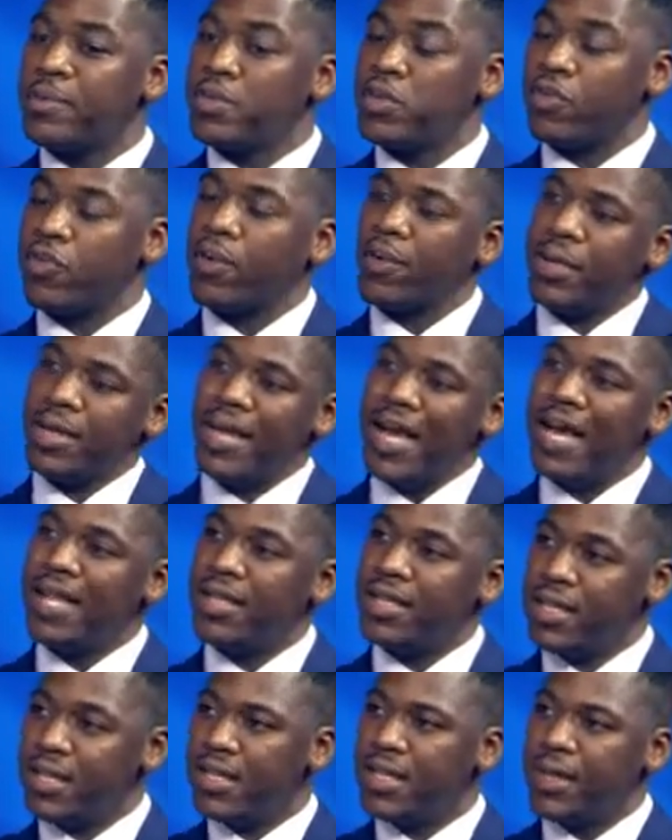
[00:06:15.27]
So from an
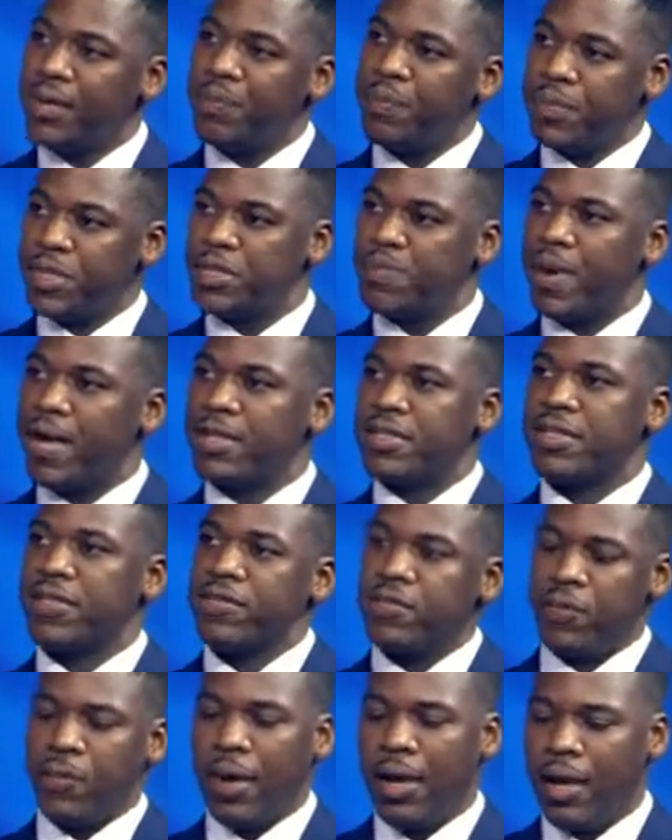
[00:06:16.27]
elderly
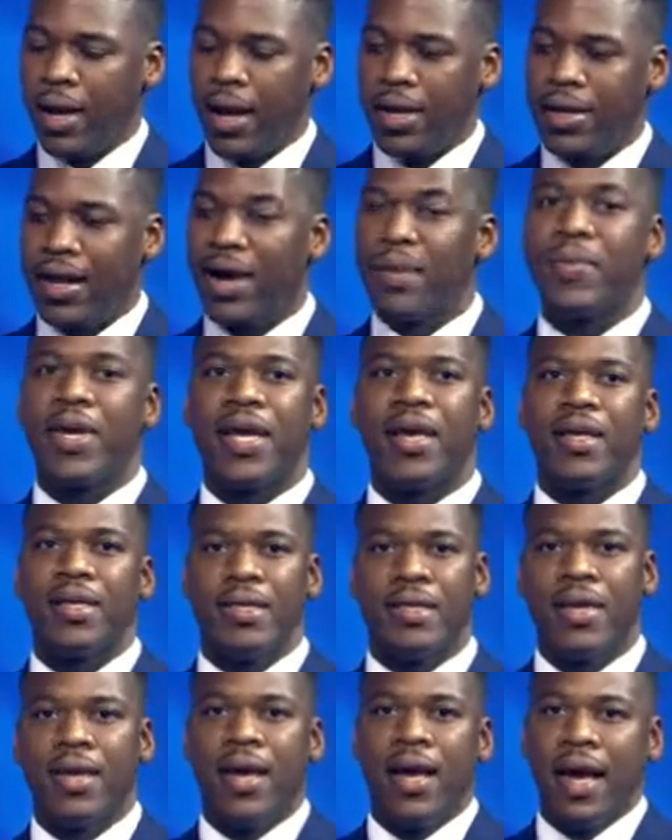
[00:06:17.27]
perspective, and I'm
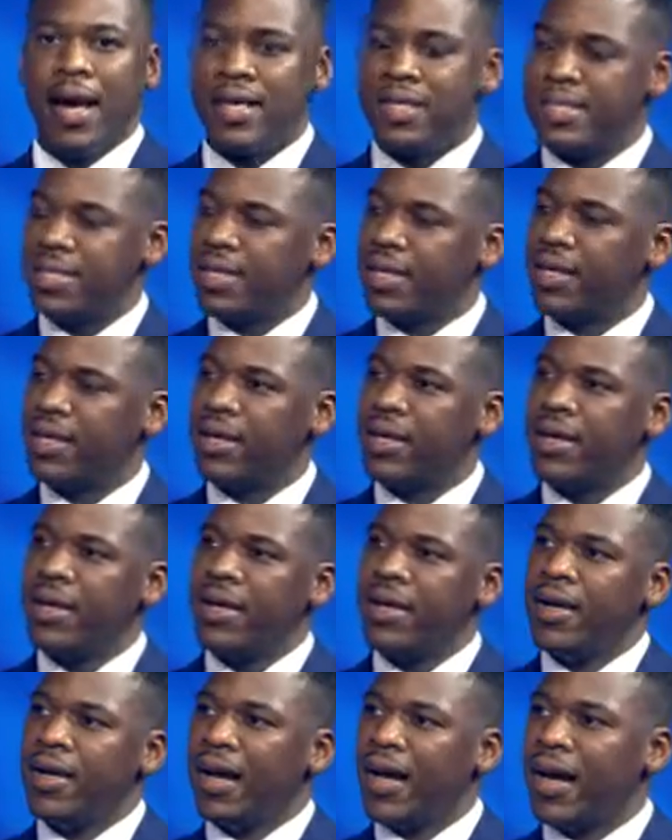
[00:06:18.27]
here as the
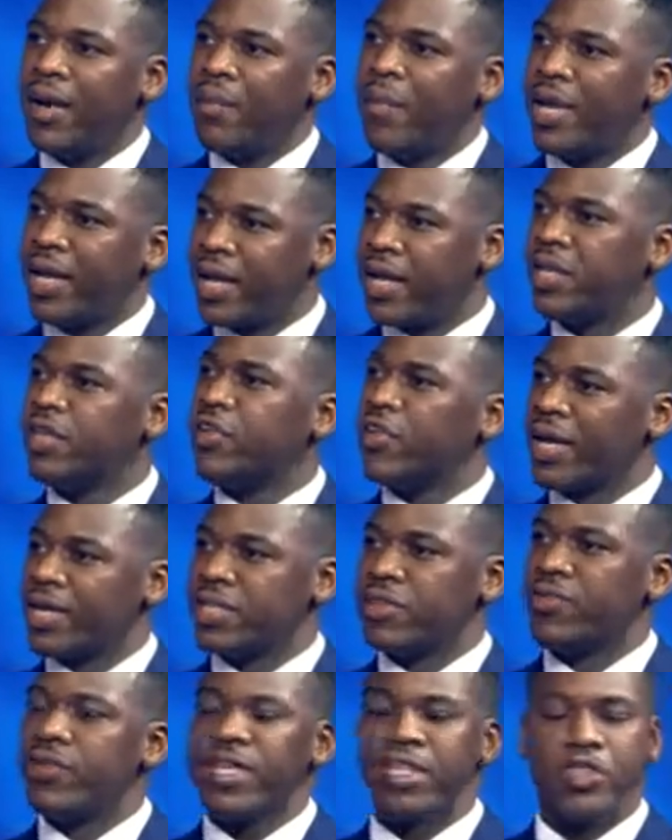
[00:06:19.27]
medical
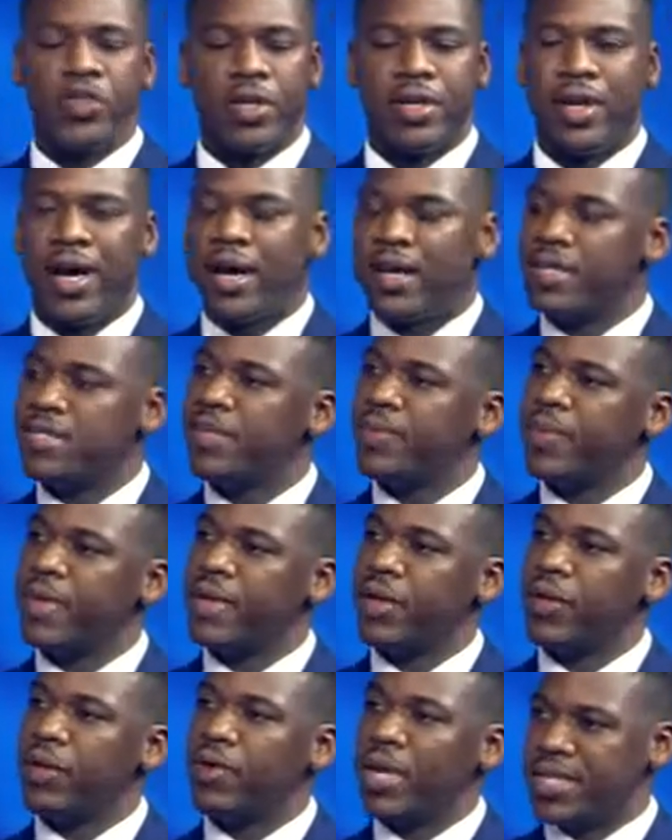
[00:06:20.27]
director for the Trinidad and
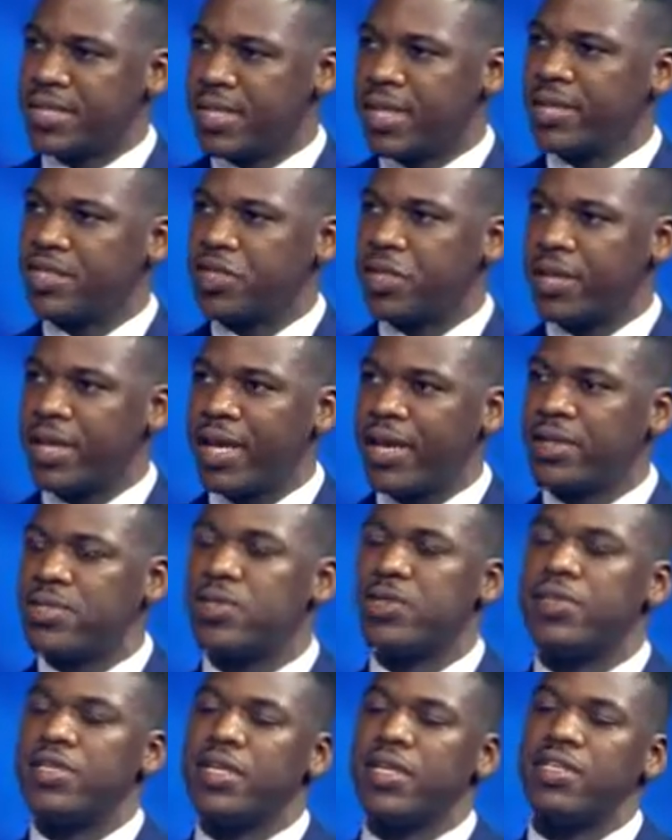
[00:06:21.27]
Tobago Residential Care
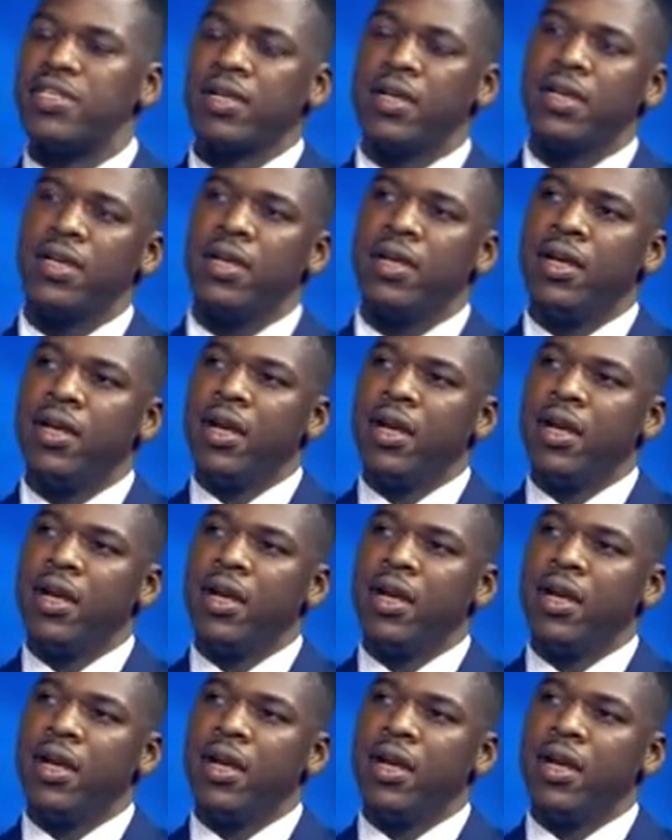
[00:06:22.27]
Association,